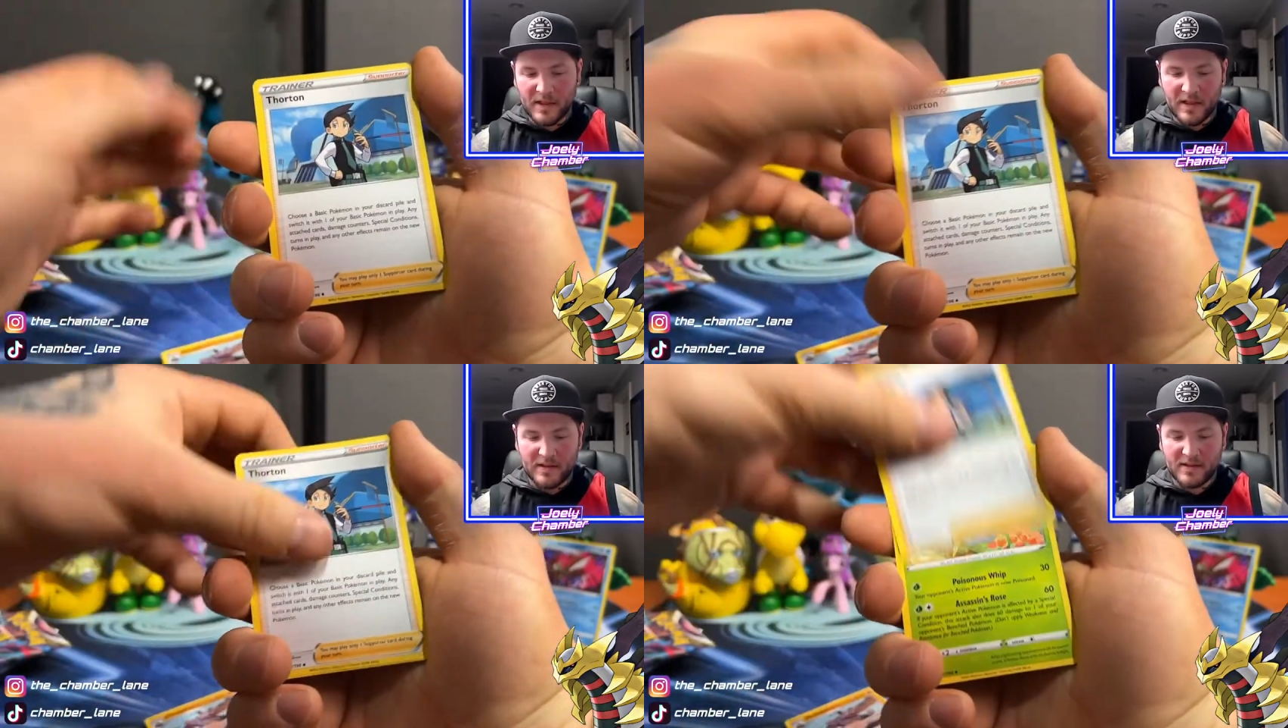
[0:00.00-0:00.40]

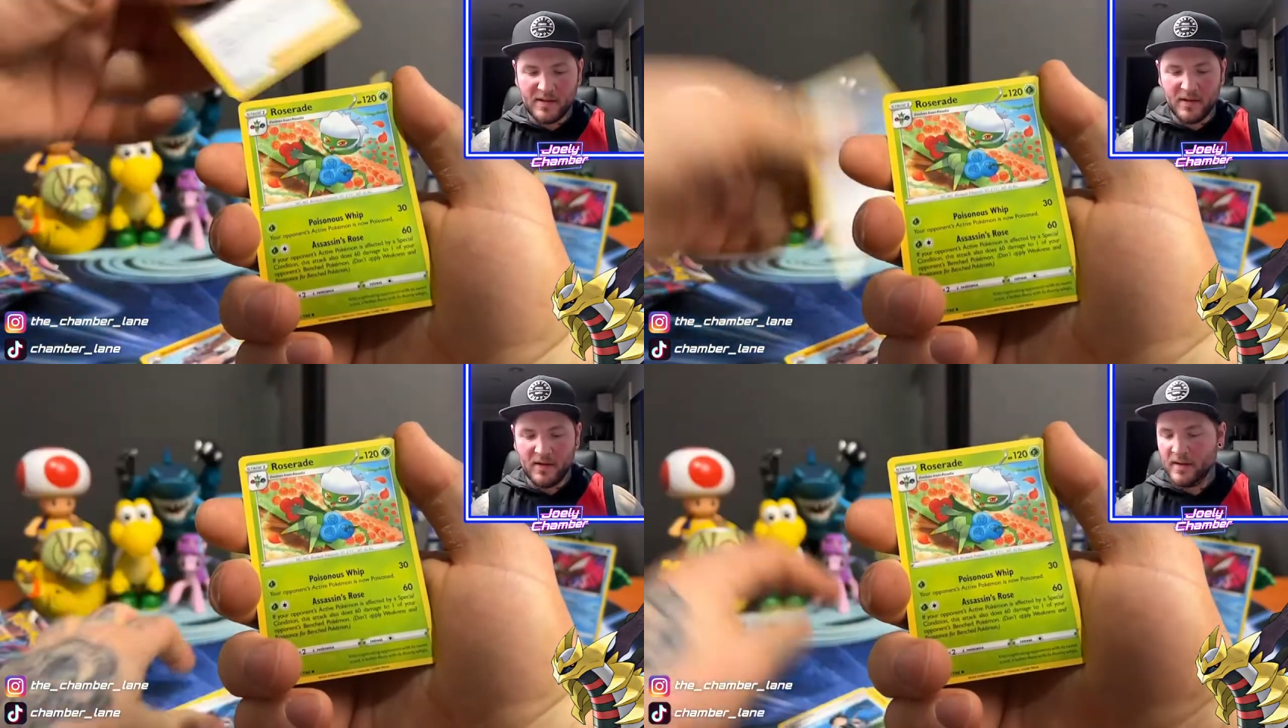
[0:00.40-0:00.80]
Let's
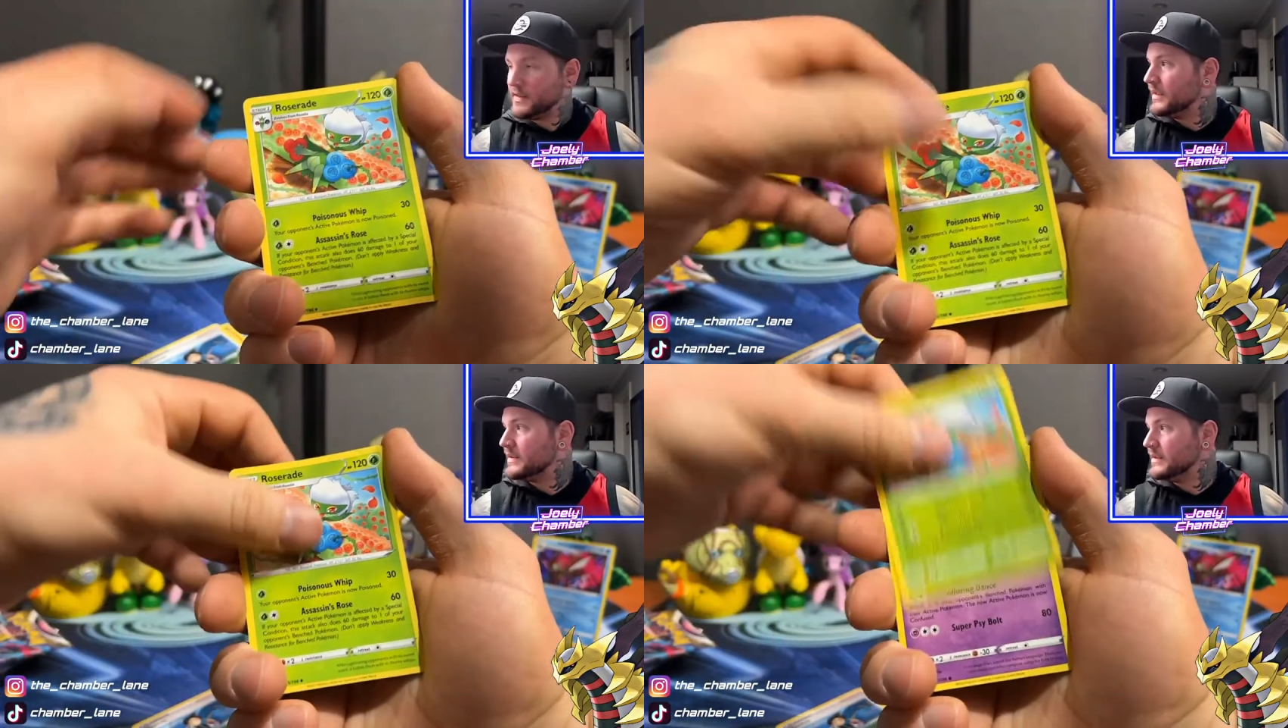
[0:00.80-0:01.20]
go. Let's
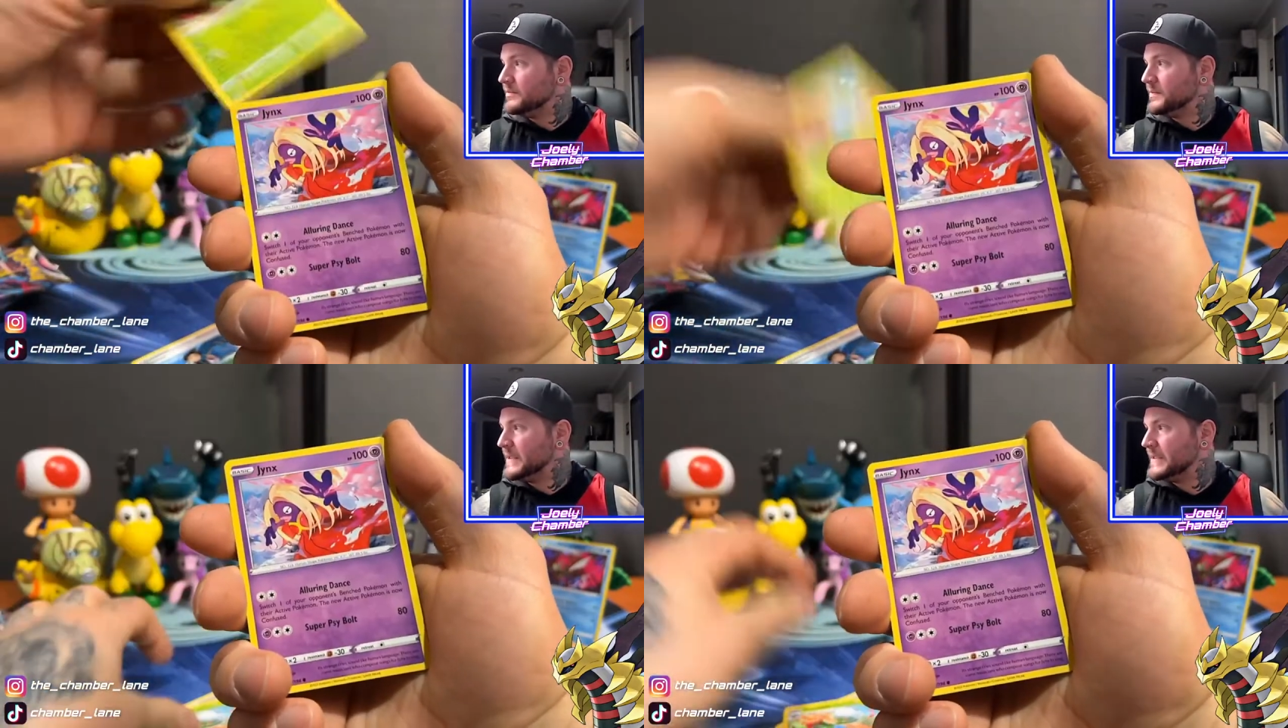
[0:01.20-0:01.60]
get
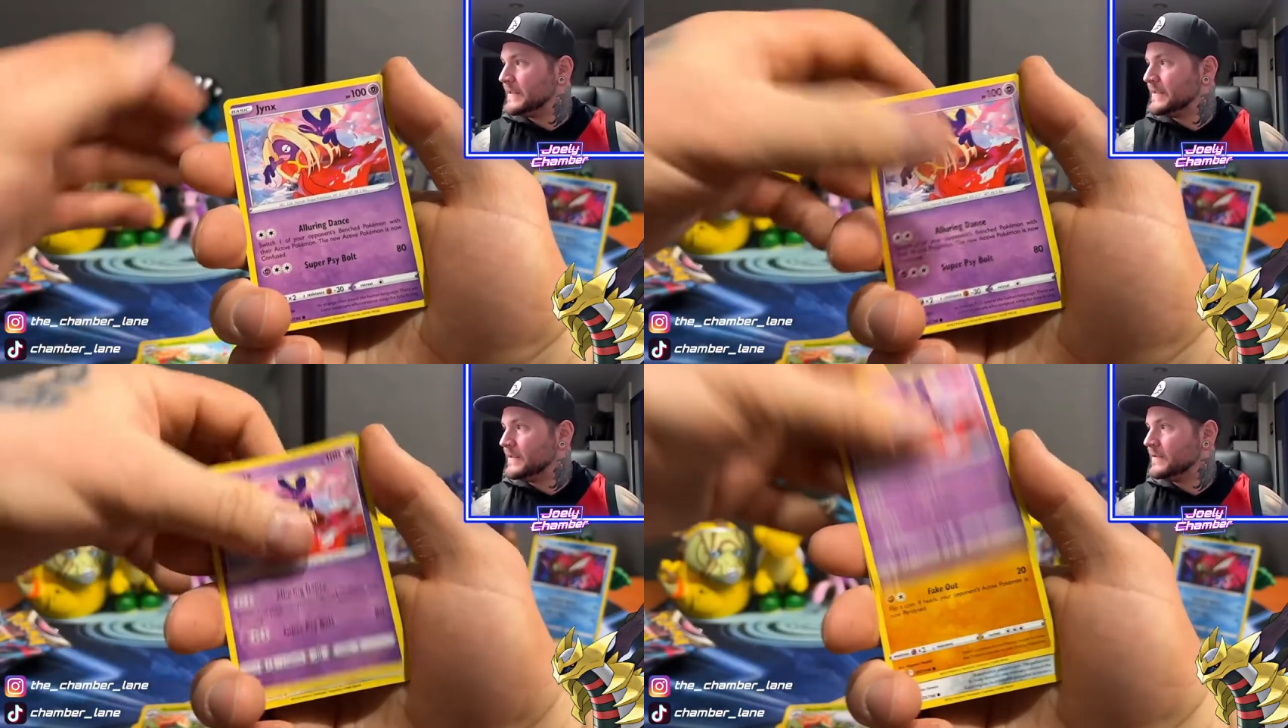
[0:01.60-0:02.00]
something big.